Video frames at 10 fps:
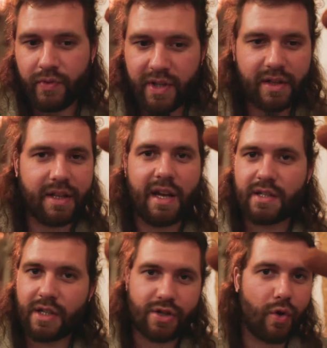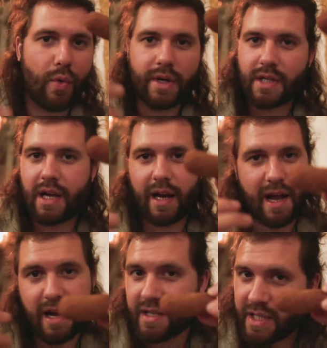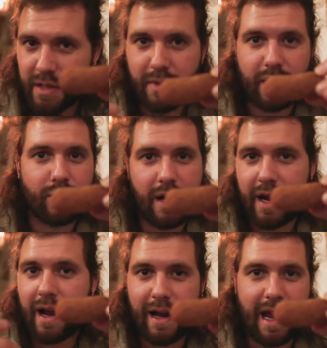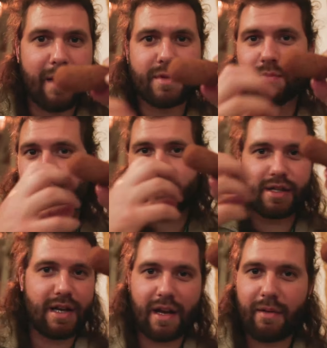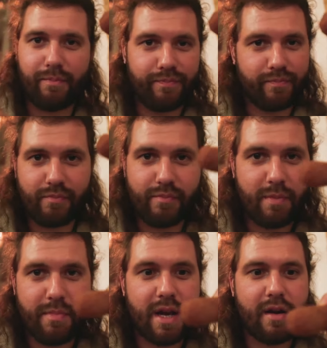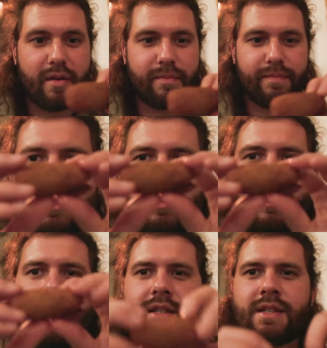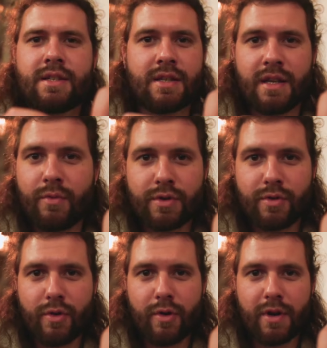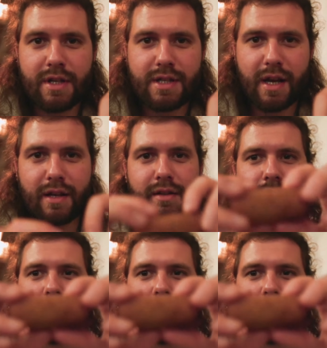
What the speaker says: The taste is always like kind of similar to like a clams, but it's just like a bit bigger. So let's see what's going on inside.